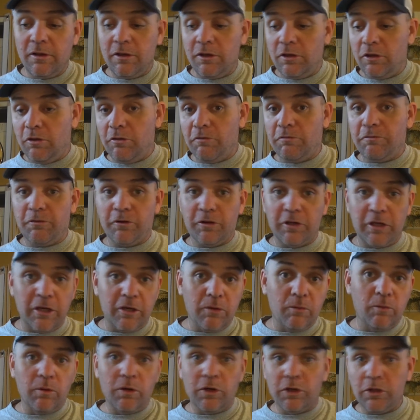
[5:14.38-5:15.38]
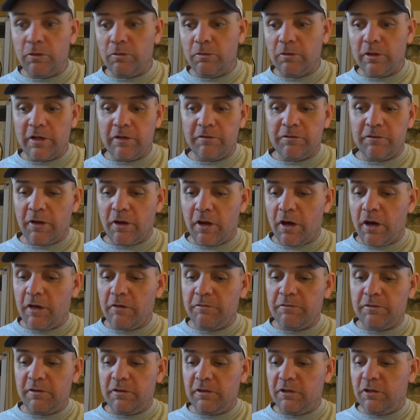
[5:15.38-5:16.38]
you forget where you left
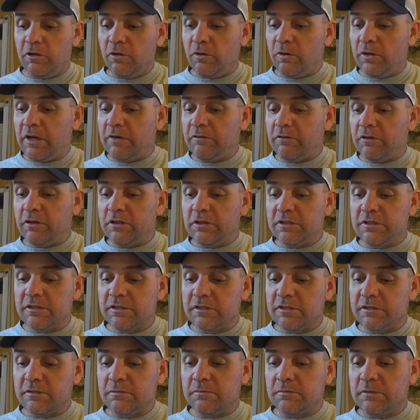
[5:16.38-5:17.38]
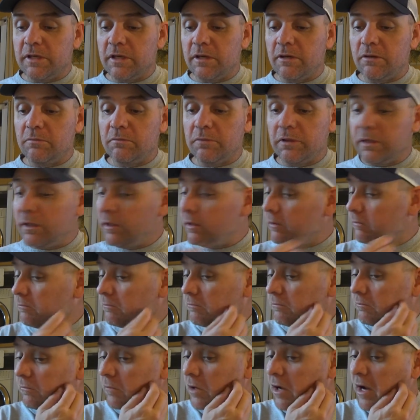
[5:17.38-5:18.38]
off and you don't have a good system down. But
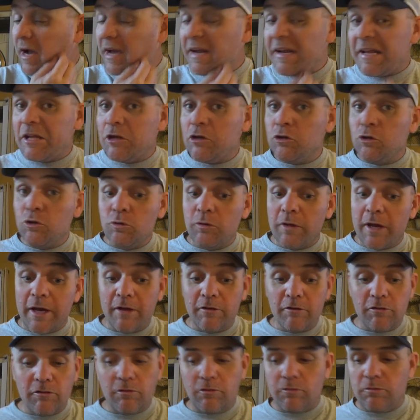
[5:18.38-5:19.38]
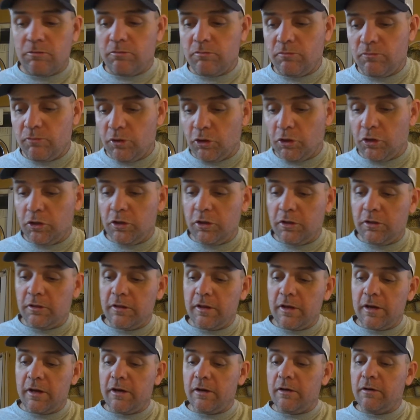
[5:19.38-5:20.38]
I didn't do that, so we're good
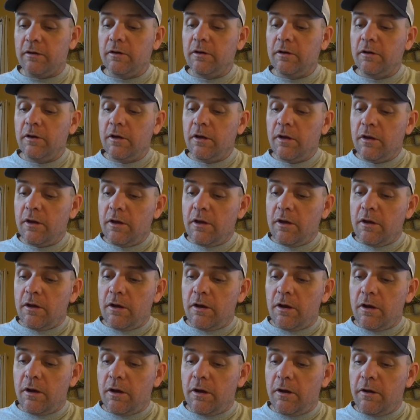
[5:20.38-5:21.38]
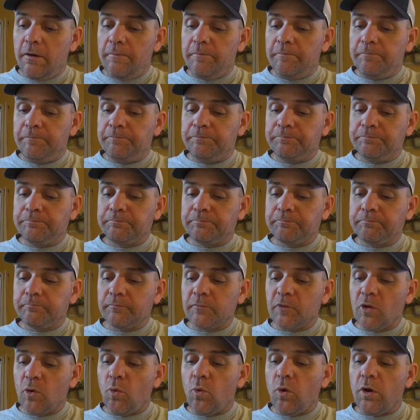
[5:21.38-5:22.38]
there.
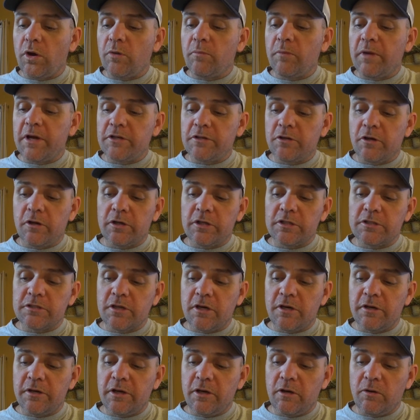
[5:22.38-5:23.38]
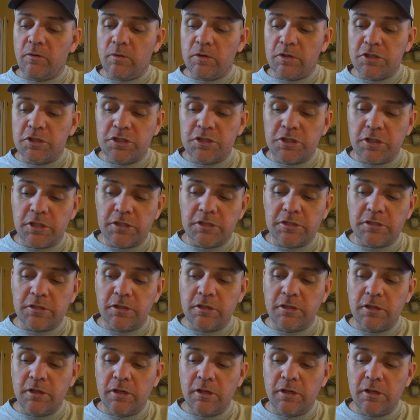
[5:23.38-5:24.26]
One of my targets on there was just